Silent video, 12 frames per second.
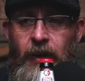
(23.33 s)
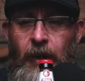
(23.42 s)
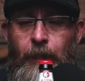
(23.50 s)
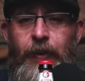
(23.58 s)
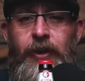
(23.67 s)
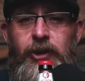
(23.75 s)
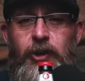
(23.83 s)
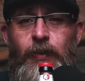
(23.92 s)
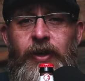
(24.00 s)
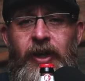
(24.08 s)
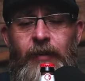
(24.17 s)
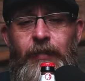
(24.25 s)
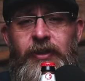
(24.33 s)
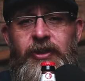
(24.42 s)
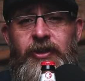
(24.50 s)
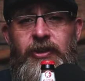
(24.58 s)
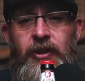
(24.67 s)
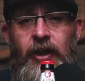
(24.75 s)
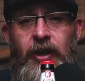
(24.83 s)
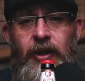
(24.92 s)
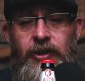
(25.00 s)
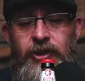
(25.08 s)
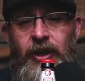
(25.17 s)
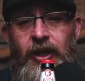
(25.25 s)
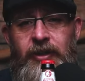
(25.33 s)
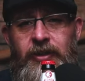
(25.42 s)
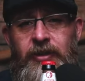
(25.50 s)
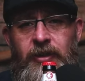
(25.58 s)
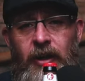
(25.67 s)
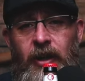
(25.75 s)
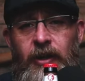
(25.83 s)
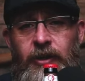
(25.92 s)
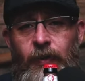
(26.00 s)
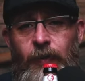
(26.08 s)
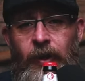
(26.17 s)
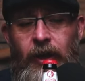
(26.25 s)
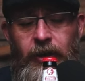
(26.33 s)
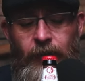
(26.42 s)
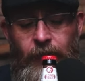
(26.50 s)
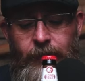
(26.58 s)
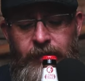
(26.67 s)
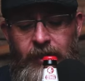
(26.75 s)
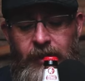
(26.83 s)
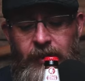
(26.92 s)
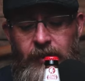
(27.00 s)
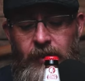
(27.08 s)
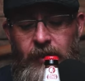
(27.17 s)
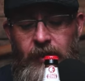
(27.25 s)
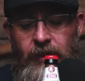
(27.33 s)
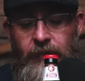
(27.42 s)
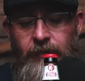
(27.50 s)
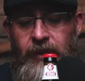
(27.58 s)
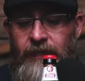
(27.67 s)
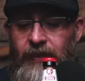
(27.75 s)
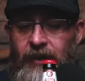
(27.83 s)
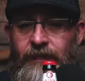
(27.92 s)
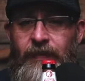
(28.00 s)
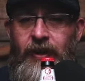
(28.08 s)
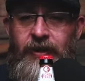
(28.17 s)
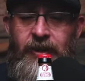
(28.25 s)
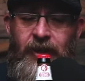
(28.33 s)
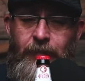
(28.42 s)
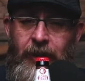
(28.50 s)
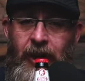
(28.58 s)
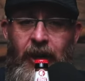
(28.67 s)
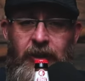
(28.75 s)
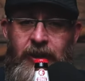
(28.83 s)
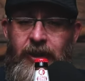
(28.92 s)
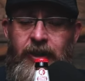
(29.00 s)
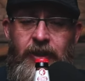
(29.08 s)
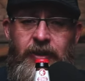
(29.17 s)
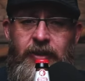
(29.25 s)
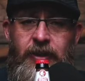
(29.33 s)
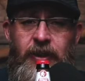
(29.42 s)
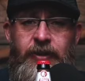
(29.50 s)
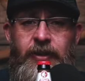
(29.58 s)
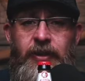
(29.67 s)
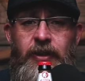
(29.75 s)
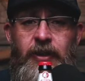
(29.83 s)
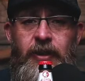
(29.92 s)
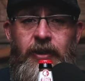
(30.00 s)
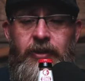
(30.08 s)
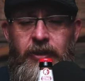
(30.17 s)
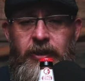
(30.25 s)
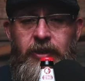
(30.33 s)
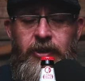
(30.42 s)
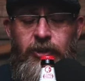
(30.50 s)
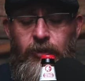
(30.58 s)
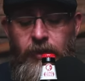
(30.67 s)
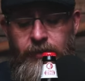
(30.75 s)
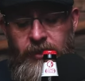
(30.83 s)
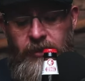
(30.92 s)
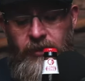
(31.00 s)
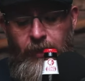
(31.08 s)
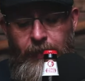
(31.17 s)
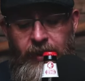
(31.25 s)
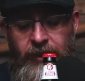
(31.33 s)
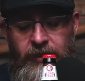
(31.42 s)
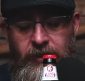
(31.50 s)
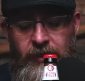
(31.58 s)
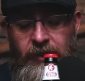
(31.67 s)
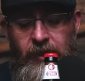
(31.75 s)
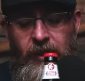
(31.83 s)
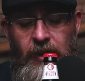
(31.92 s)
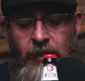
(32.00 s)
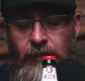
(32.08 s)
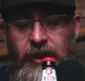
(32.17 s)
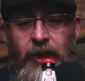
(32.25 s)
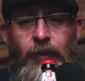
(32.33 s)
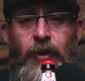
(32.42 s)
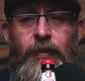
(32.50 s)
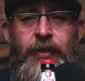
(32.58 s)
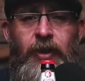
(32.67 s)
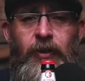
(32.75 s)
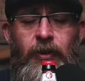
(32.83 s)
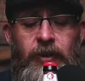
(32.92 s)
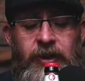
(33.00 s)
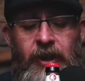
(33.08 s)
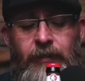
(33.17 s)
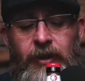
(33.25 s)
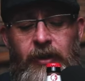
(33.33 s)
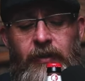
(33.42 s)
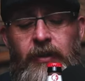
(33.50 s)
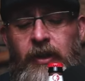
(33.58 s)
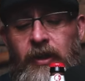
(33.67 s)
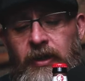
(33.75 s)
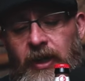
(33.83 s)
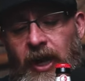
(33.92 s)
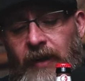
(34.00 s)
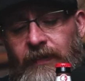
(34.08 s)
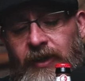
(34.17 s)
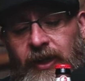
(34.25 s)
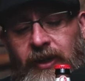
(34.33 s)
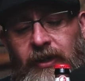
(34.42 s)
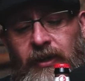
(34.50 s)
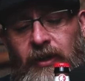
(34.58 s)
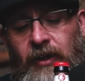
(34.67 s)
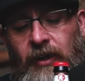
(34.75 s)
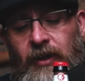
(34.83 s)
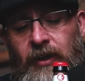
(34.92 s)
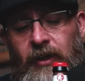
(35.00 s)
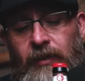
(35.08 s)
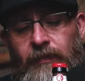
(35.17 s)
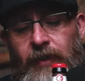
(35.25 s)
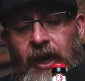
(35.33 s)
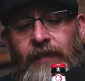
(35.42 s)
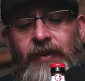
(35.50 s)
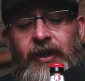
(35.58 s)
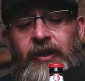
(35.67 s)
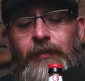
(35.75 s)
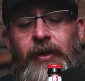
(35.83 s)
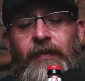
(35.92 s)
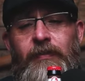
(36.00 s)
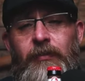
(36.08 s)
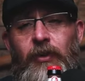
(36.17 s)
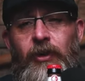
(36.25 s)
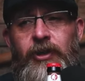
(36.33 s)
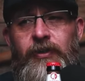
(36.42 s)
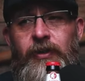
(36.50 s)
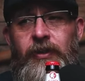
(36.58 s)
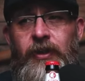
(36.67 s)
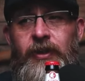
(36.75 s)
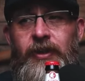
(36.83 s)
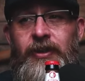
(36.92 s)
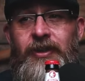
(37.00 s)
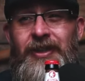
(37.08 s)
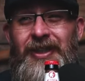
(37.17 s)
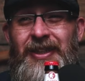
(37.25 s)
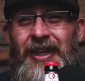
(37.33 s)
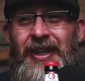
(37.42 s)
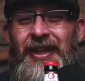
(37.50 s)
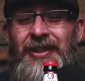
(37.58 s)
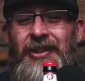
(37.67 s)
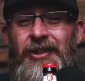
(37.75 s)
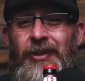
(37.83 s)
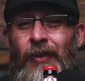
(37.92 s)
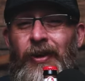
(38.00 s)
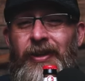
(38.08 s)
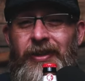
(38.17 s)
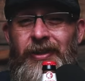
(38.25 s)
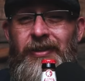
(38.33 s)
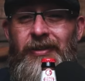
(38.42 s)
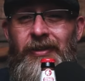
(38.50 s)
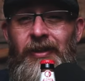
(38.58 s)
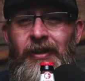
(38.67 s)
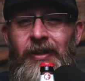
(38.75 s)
I'm pretty sure we got a bunch of shots on the website. If I could find it, I'll link it inside the in the description so everybody can see. But yeah, we were up there a long time ago. I haven't had a beer from Long Trail on here since I think I started this.